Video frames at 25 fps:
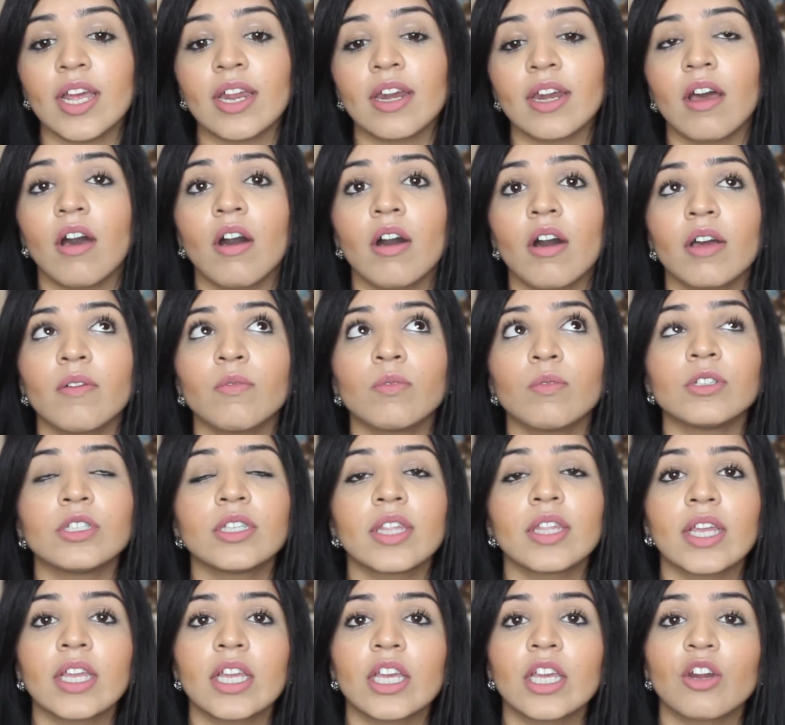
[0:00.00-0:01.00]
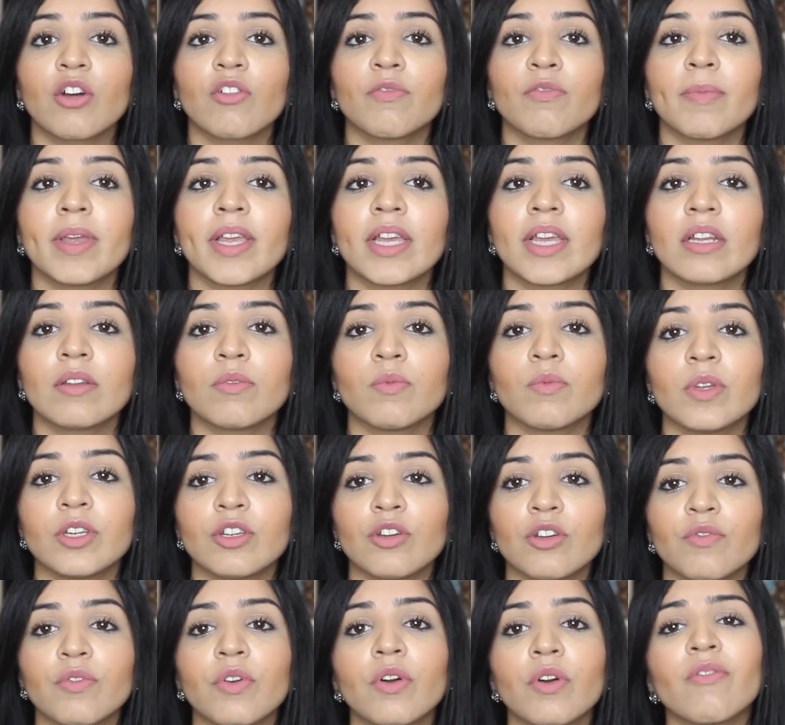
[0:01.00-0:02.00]
and I was thinking of making a
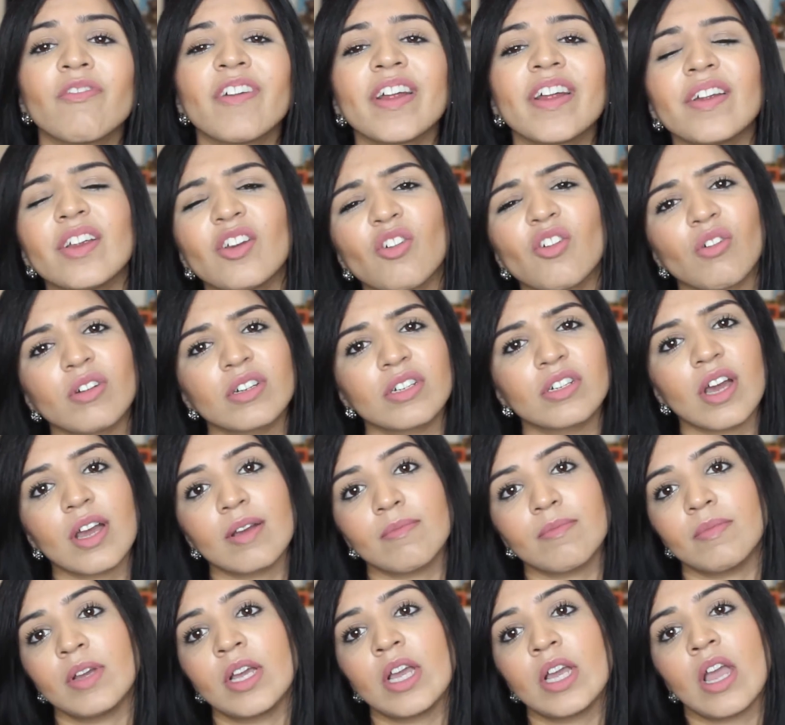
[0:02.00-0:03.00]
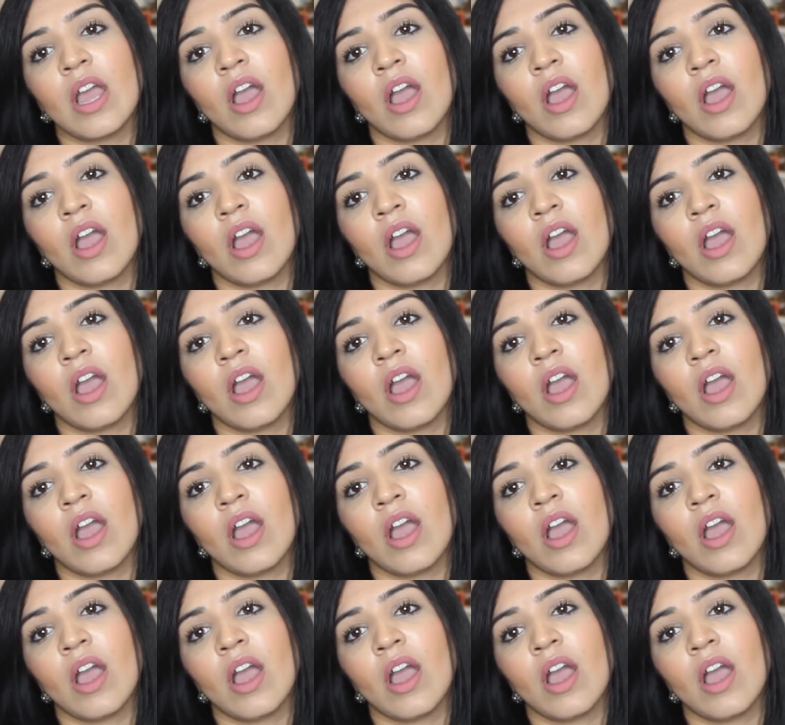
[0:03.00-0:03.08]
video for a very long time